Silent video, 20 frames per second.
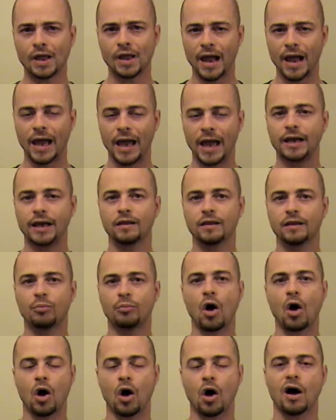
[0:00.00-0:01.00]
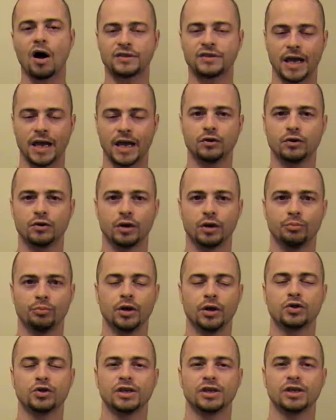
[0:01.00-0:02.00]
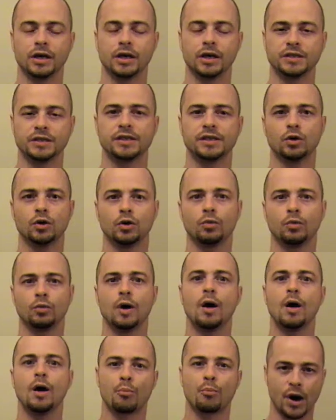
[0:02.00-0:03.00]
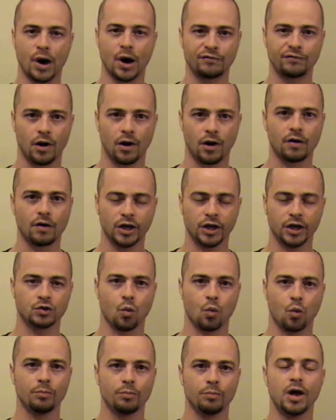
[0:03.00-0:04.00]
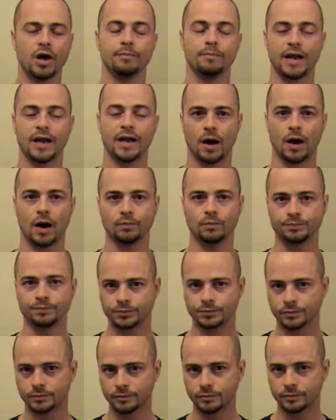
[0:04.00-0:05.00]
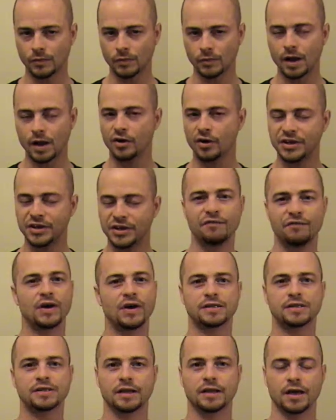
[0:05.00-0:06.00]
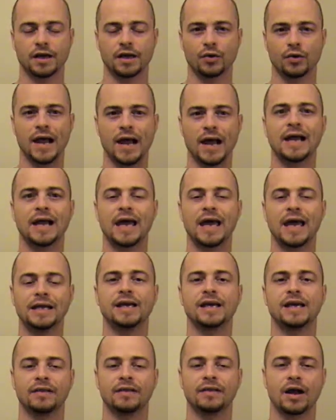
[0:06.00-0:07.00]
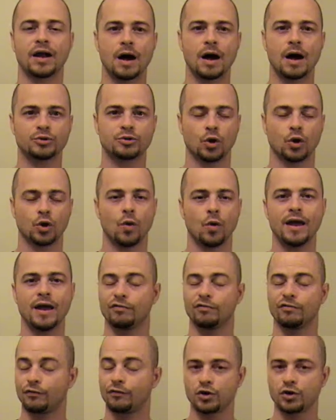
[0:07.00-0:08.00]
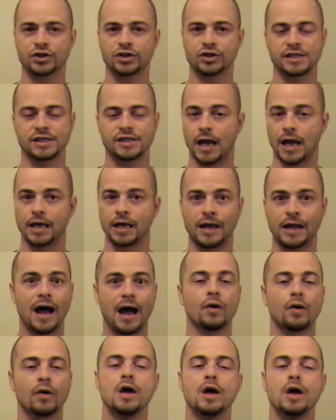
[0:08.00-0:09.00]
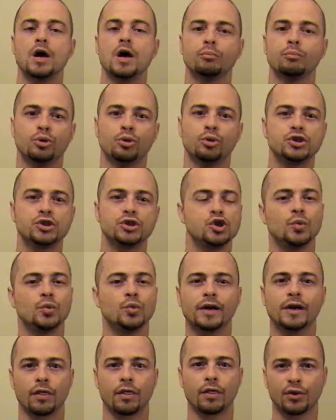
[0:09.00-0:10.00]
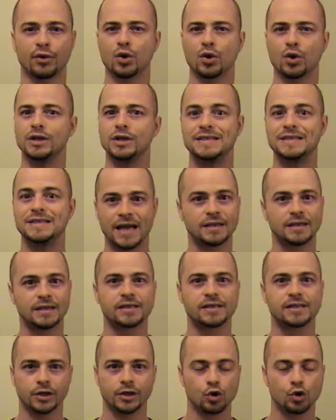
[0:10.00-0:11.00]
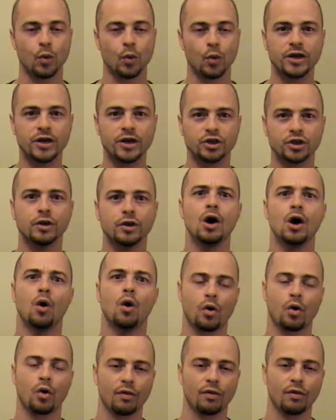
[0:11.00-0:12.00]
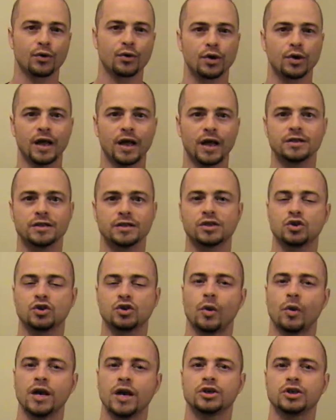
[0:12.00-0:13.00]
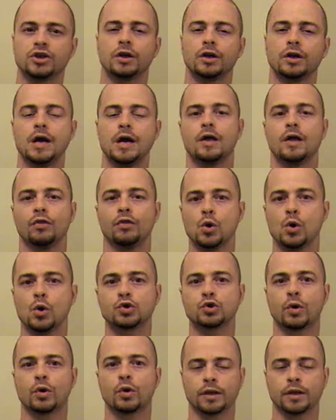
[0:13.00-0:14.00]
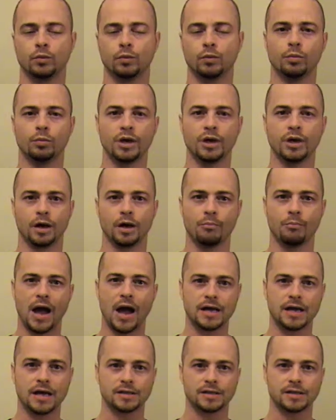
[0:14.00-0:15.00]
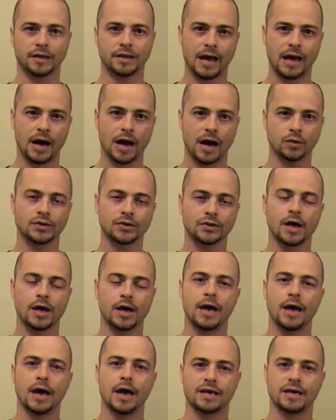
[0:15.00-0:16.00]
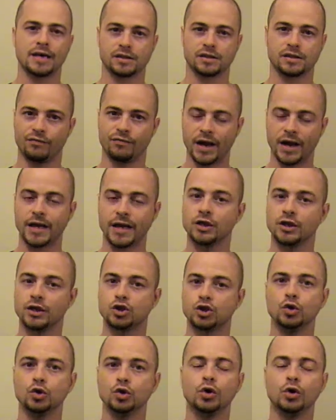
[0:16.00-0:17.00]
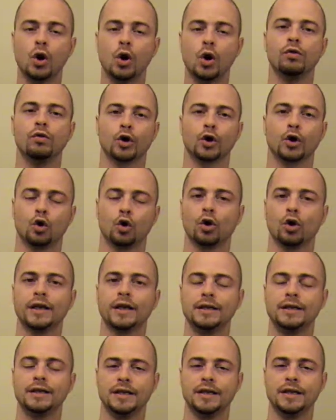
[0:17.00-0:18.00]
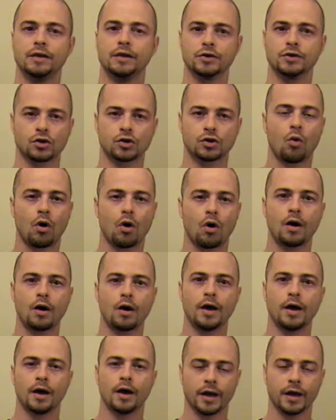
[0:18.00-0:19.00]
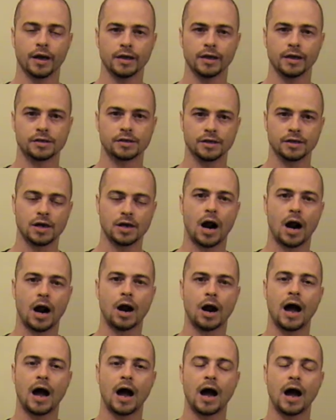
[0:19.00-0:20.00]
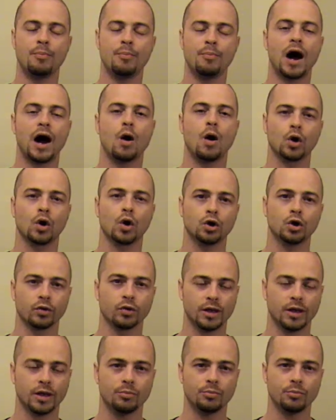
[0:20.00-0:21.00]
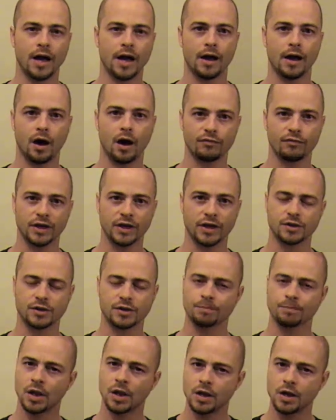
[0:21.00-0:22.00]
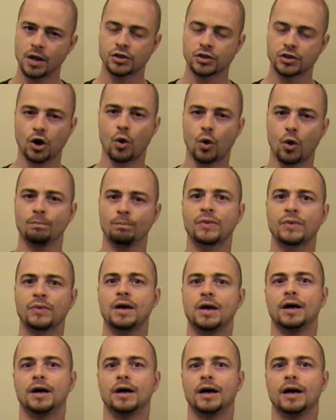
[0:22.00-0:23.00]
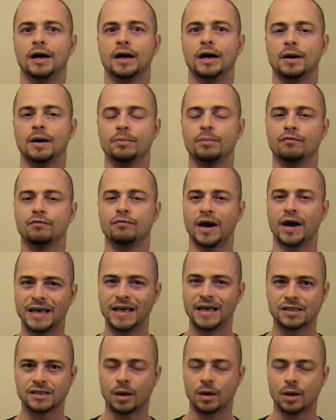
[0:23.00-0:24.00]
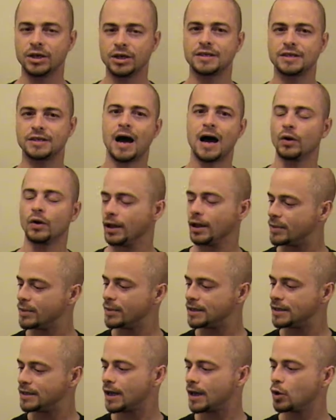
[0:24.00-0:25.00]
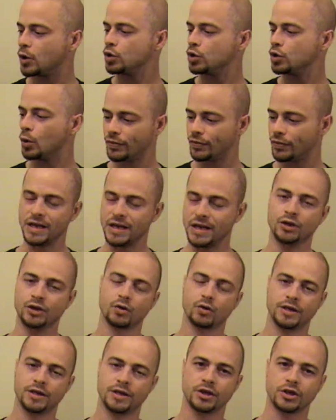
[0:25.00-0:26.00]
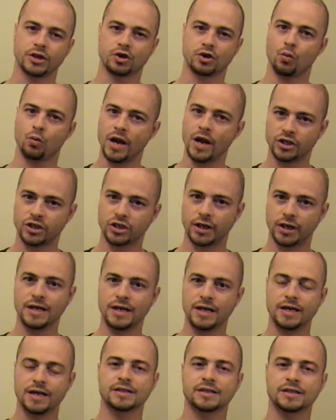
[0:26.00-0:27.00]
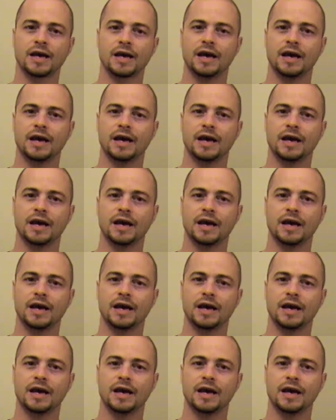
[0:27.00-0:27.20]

handing the ball off to Adrian Peterson until Brett Favre gets warmed up. Now, our defense, on the other hand, can take that option away if first and second down puts you in a 3rd and 10 situation or a 3rd and 8 situation. Those quickly will become passing downs, as the Vikings do know they're going to need to score against this high-powered Green Bay offense. So, Vikings coming to town. Let me tell you what the injury situation is